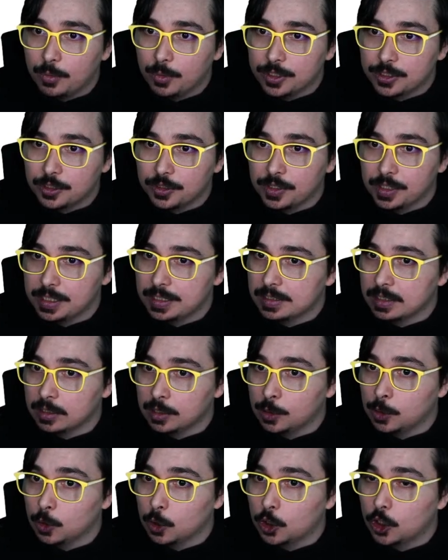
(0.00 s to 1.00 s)
Which are these
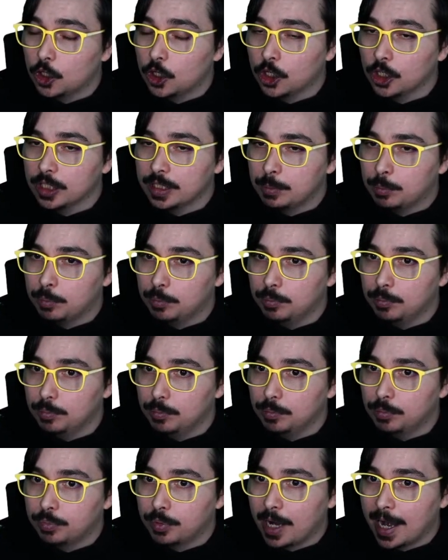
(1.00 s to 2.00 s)
little curly
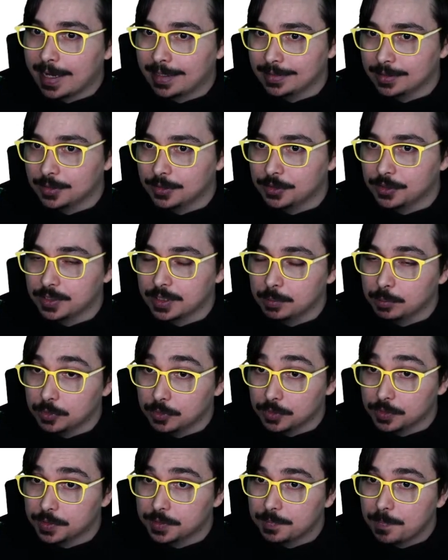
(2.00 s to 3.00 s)
brackets or
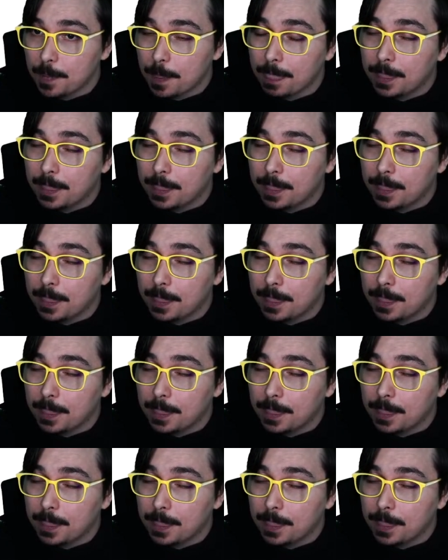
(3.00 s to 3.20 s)
symbols.